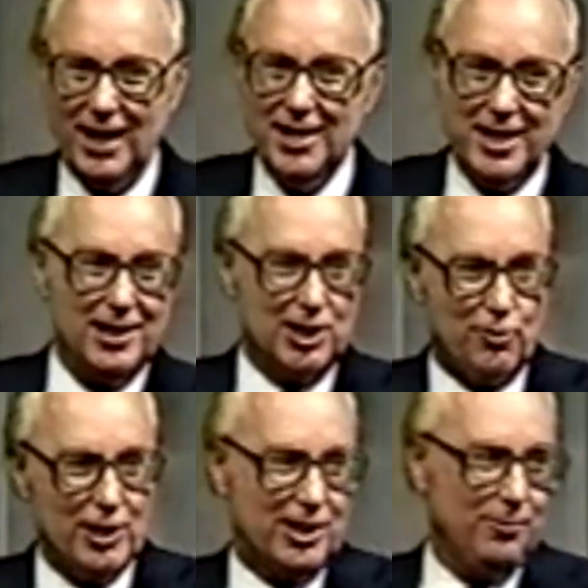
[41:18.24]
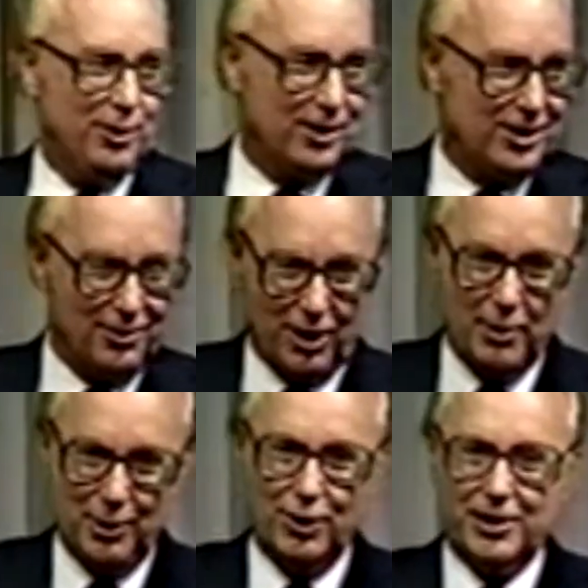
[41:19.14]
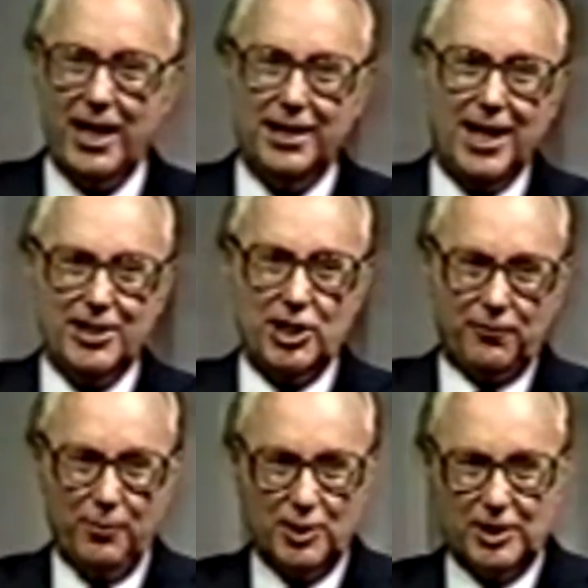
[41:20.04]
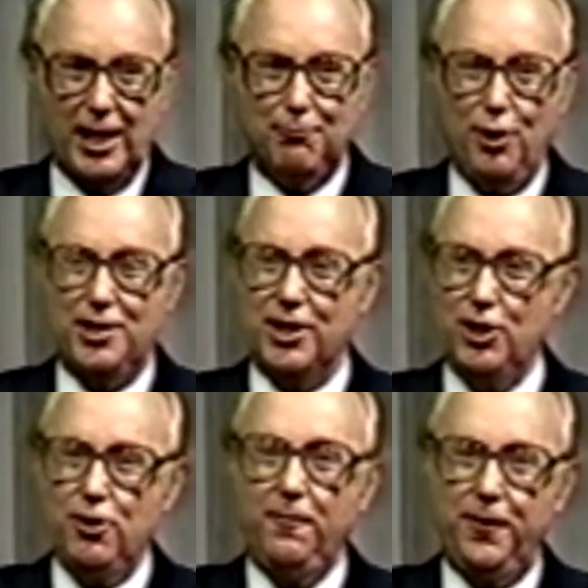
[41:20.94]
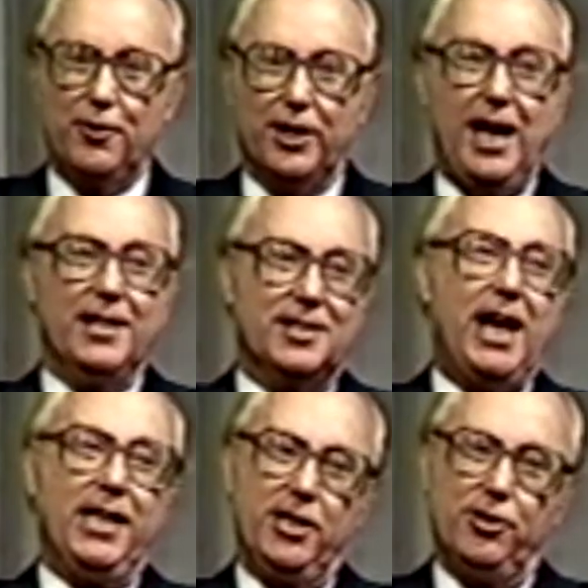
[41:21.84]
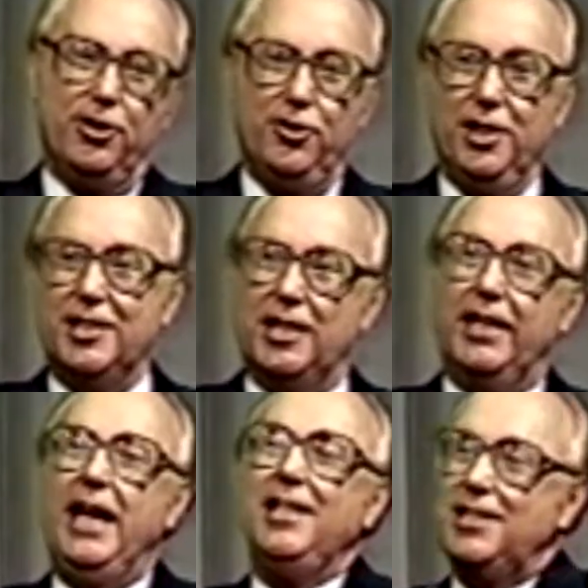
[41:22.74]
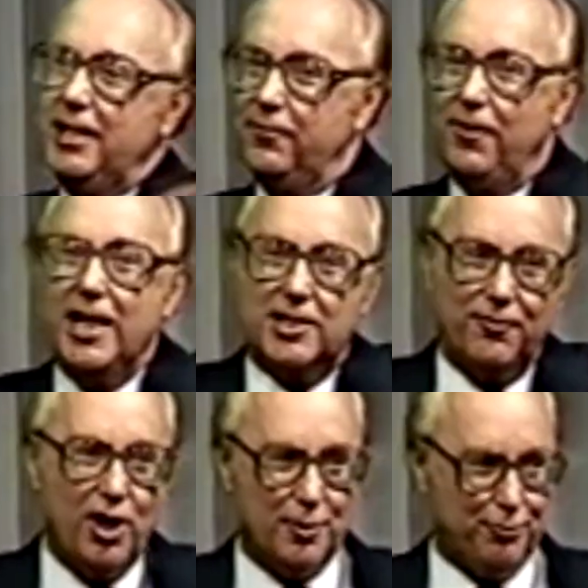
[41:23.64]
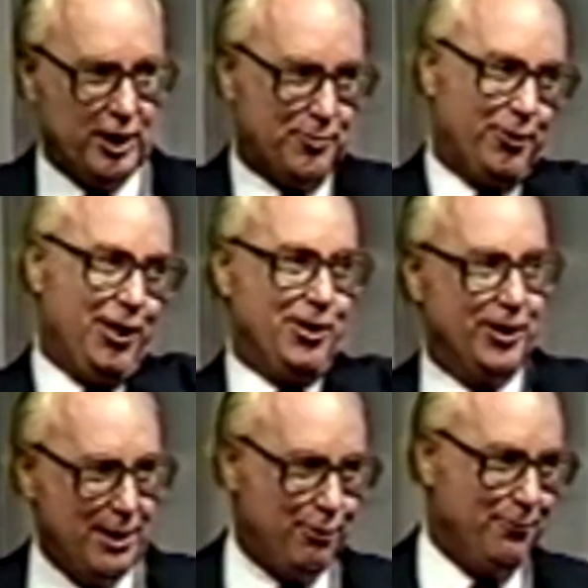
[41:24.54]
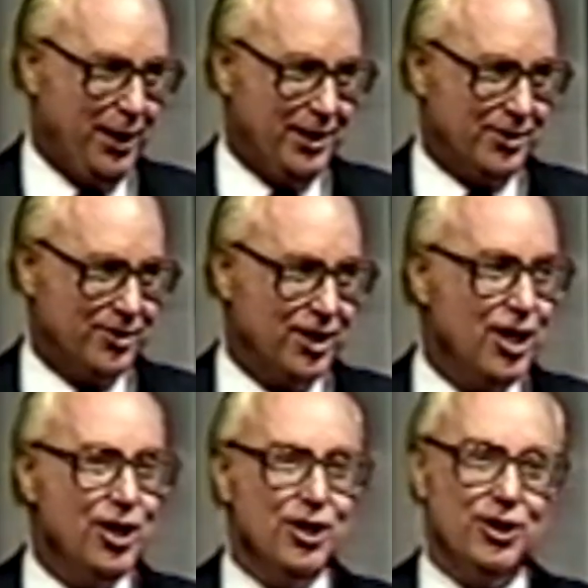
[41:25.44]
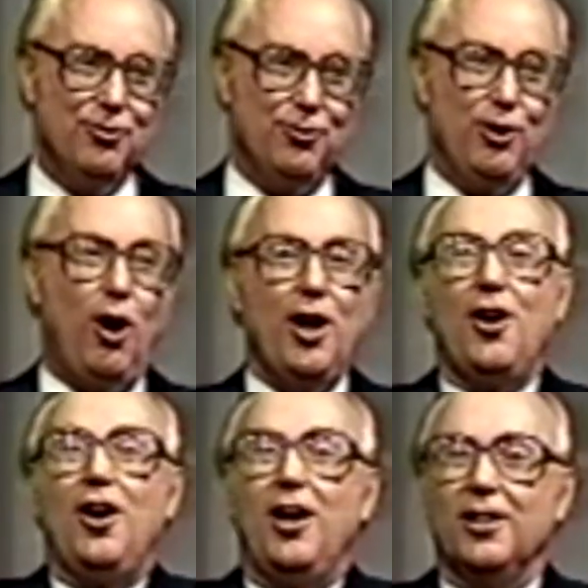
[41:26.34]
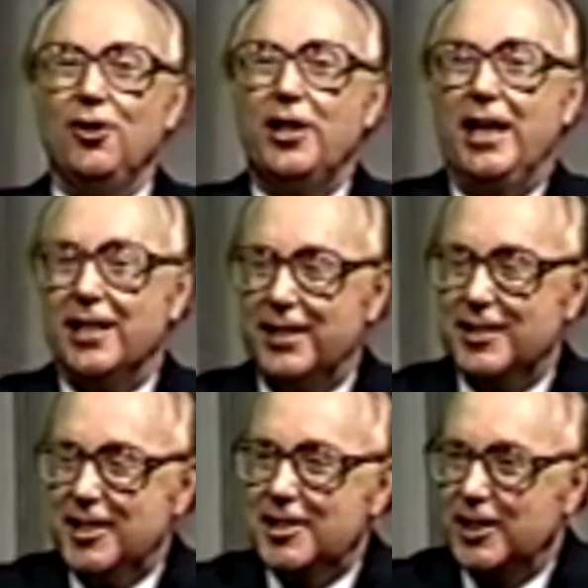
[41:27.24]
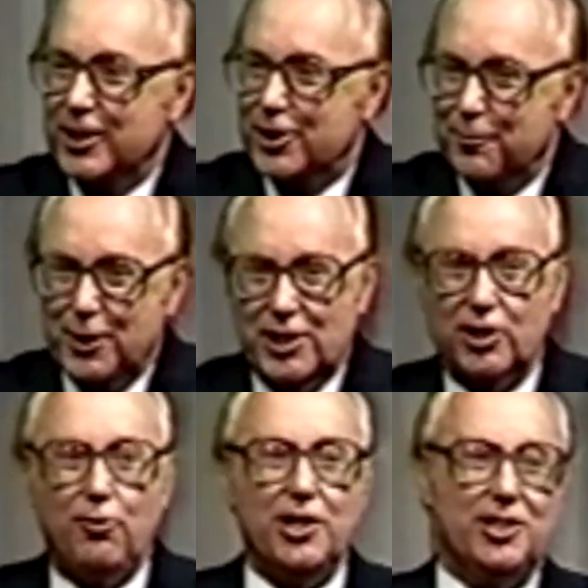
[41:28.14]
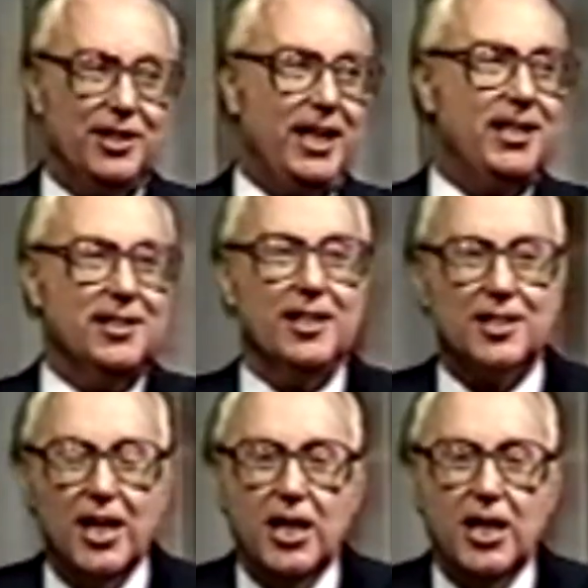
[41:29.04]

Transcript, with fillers: I think this question be, ought to be looked at not just from the standpoint that you feel God is guiding you to do this against the advice of all the presbytery and your neighboring pastors. You, you ought to look at a consistent interpretation of the question, and that is this.